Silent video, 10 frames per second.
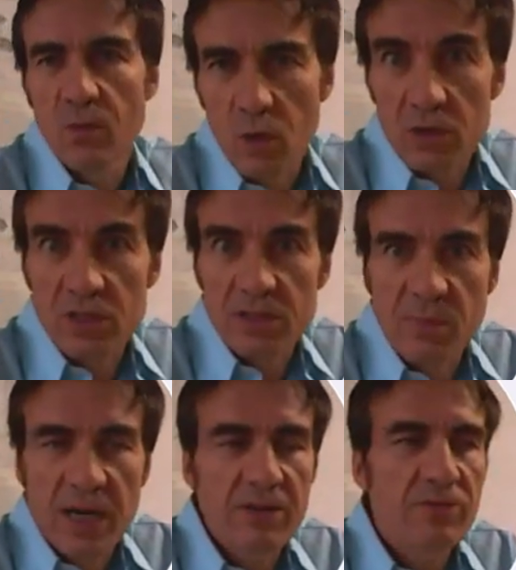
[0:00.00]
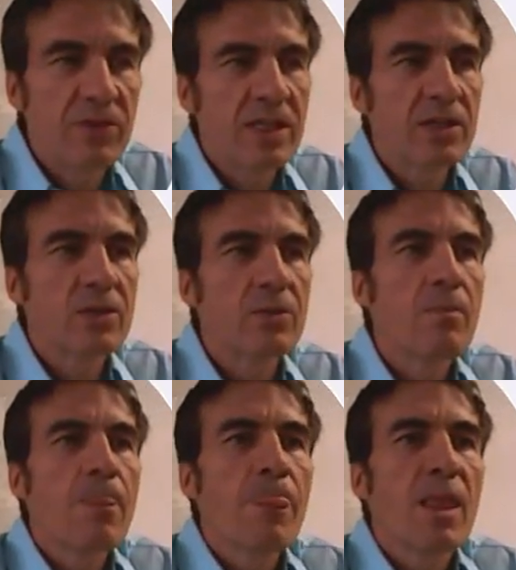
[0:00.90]
watched my video
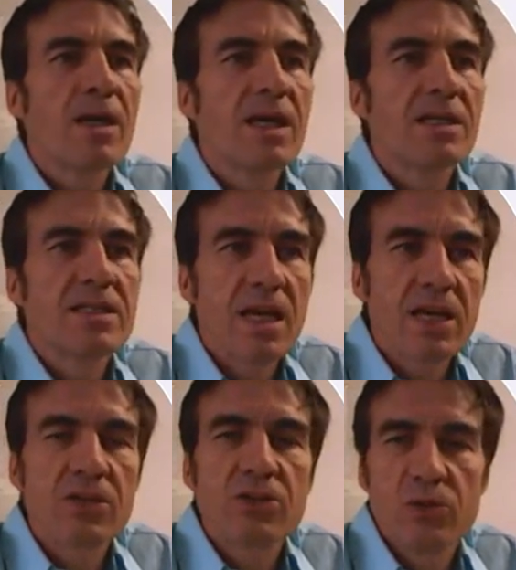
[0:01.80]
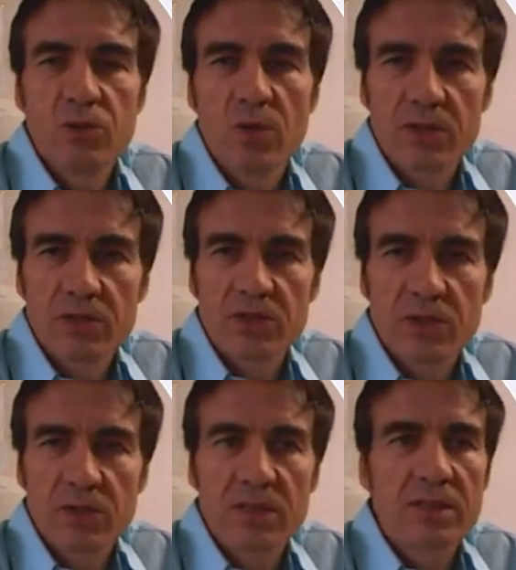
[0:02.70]
and second, you
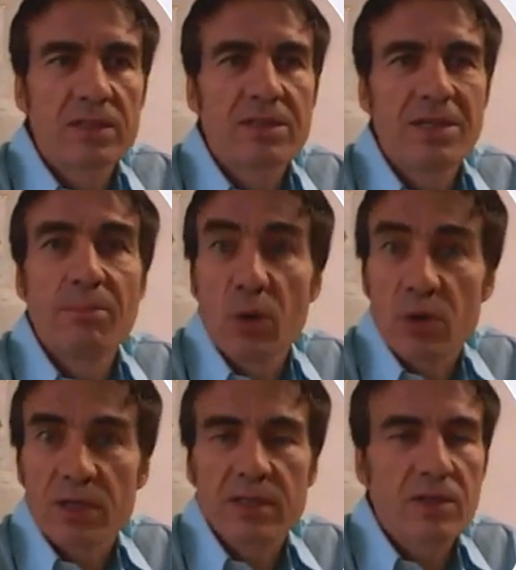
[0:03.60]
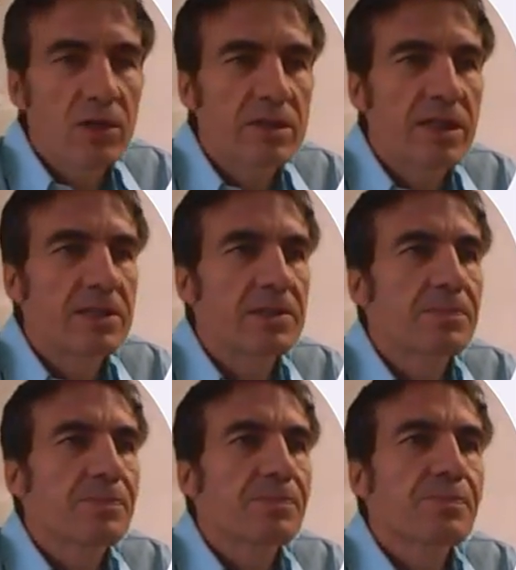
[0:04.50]
understood the important content.